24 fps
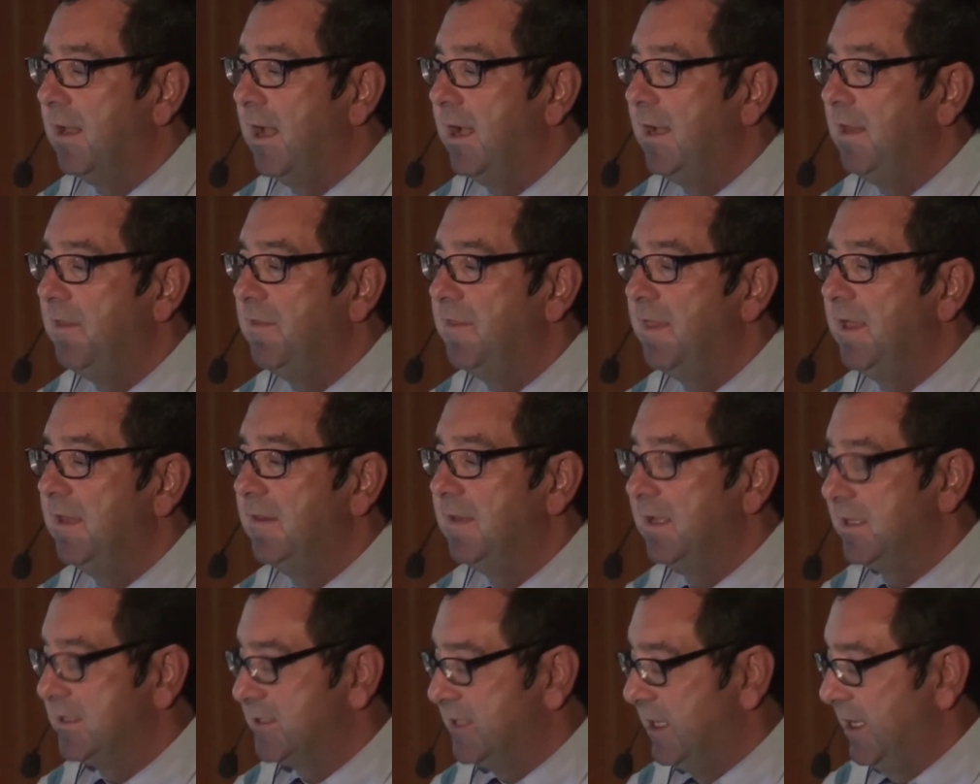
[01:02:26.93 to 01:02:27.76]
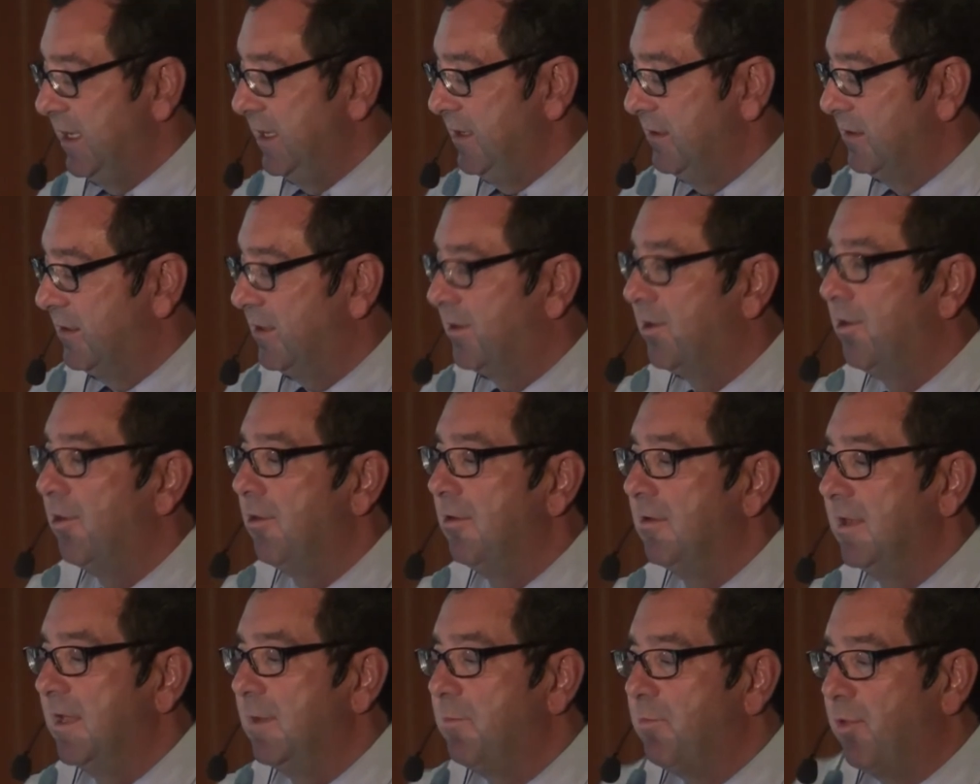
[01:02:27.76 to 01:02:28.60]
Anything that's in
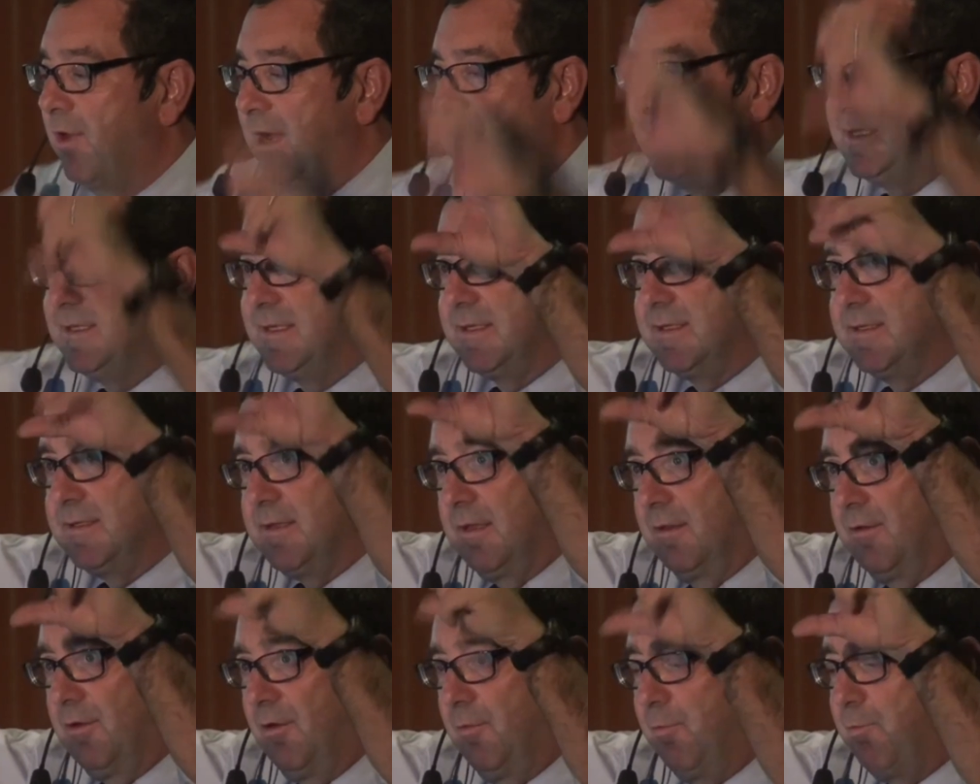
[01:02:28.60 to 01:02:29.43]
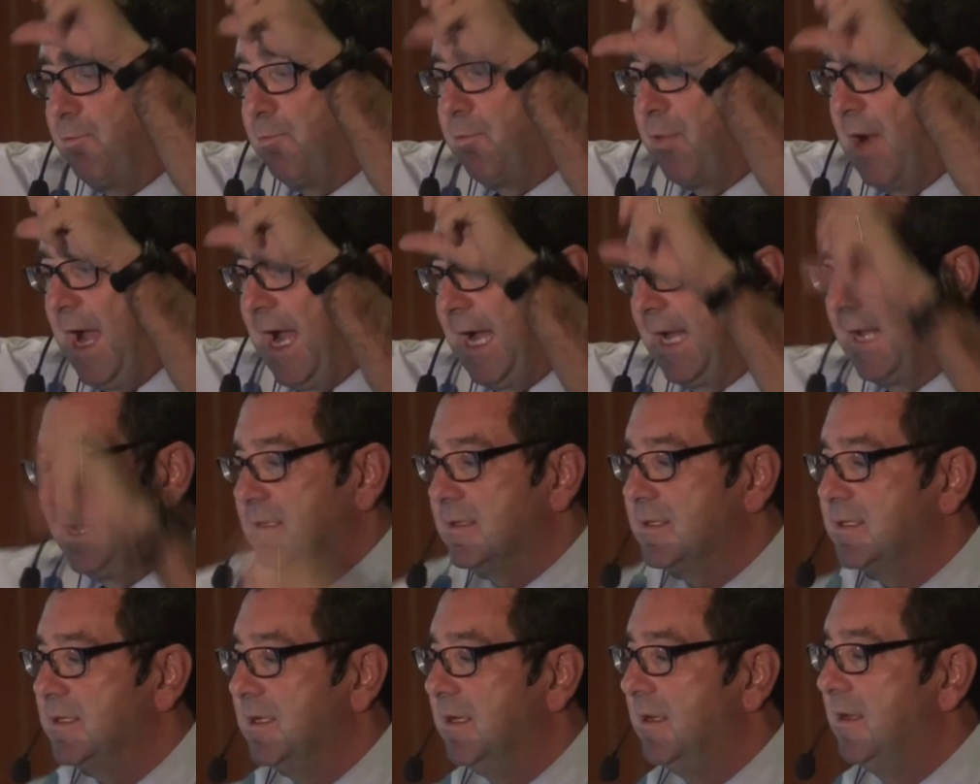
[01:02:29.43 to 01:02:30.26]
curly braces, the little
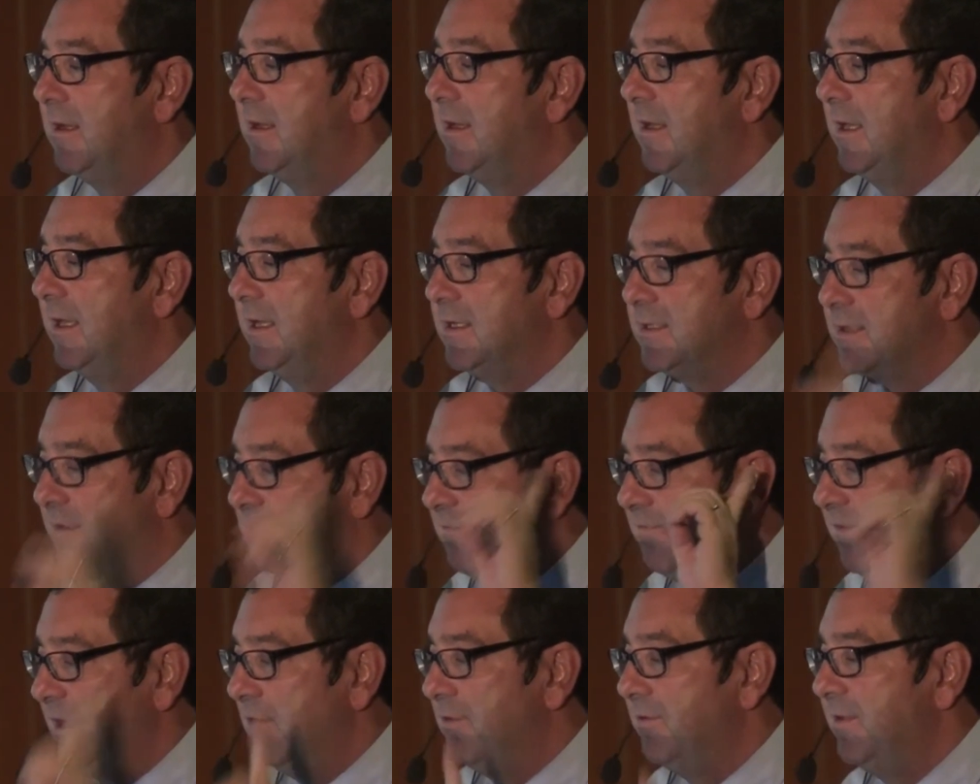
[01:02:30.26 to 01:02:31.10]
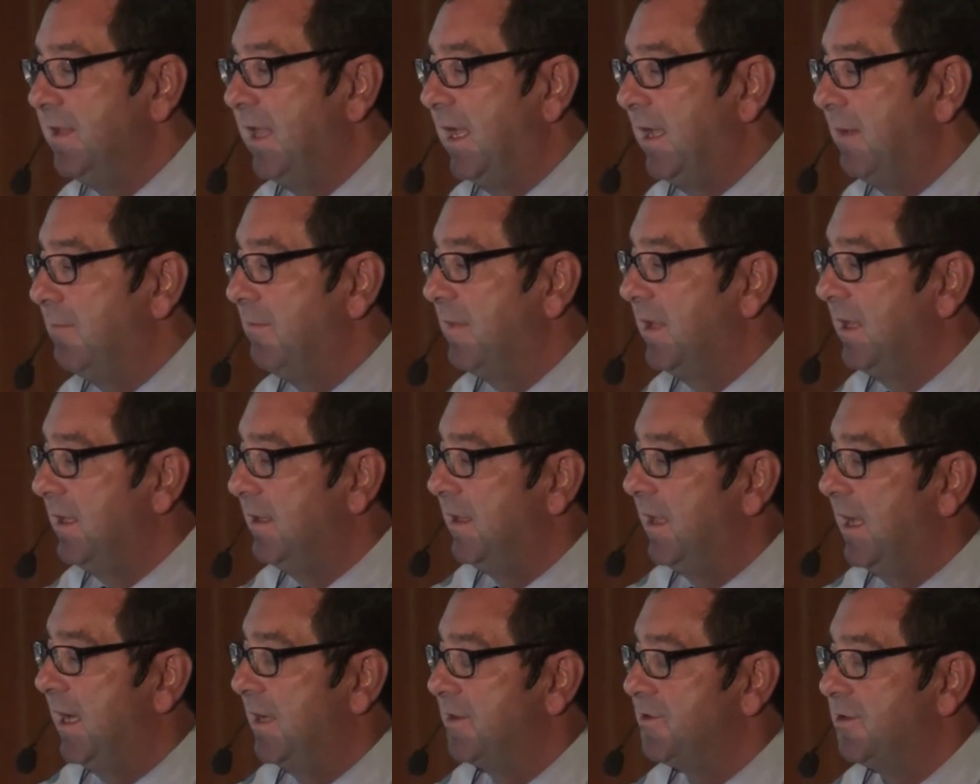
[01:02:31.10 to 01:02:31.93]
brackets, is a field name
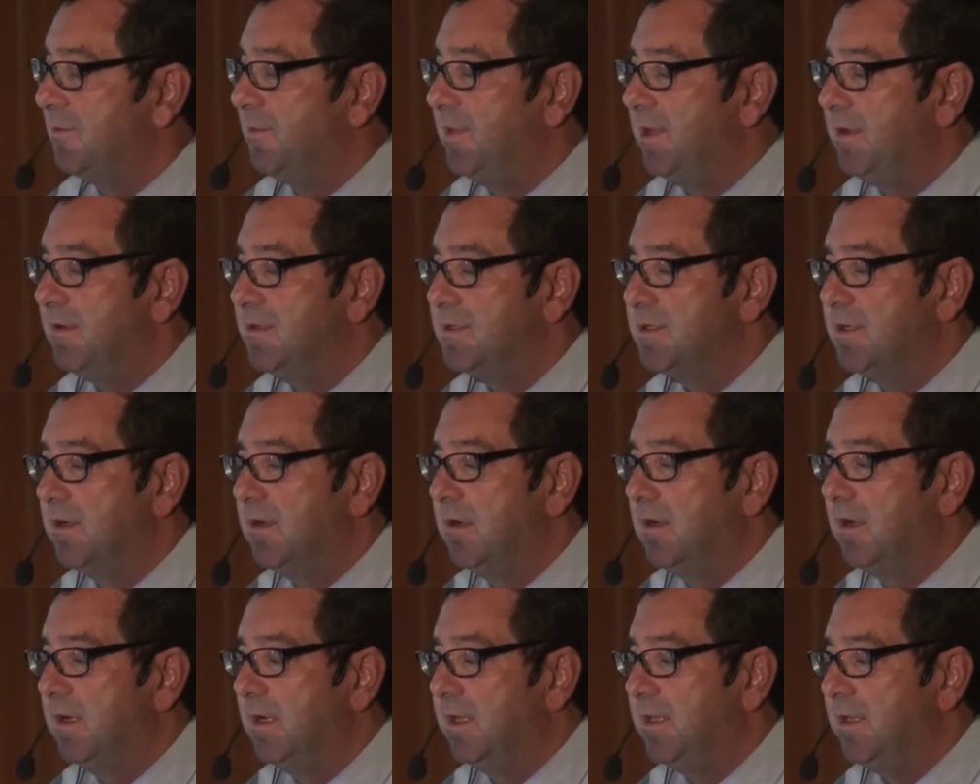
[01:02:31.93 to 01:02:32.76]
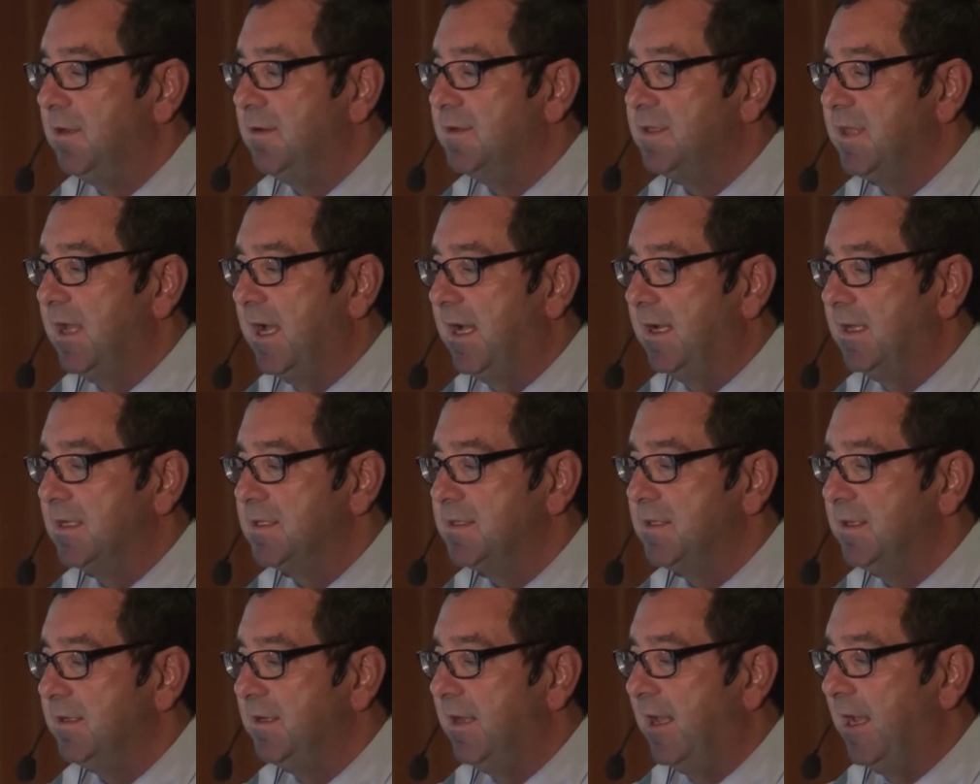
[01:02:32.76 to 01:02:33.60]
in the attribute. So I'm going to use that
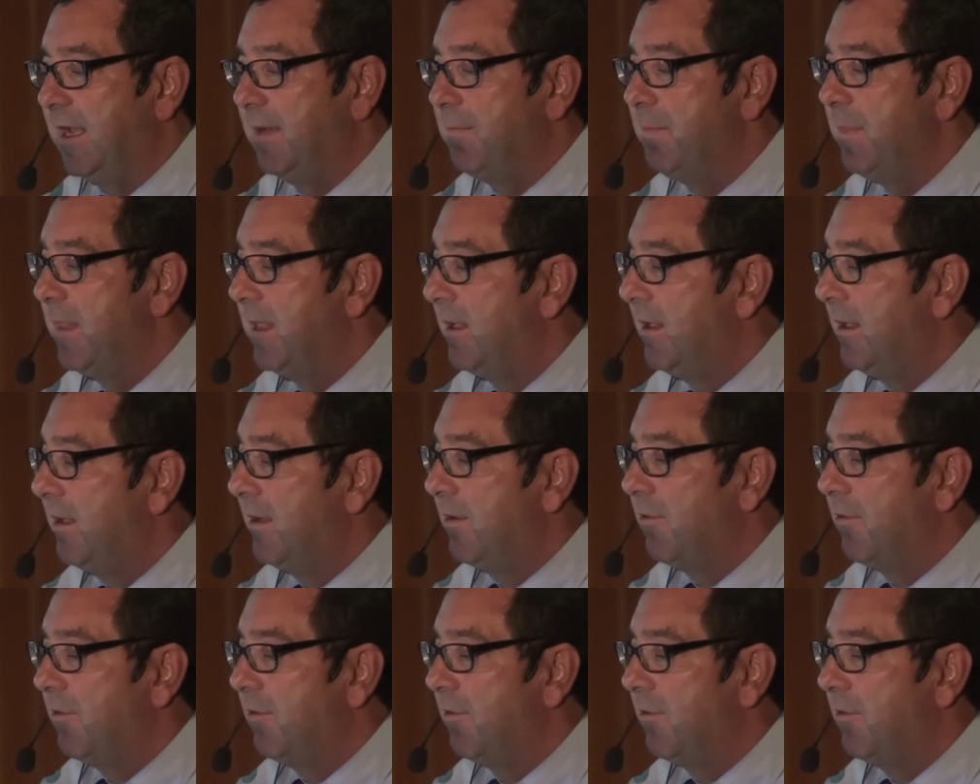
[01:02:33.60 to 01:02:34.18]
as the name.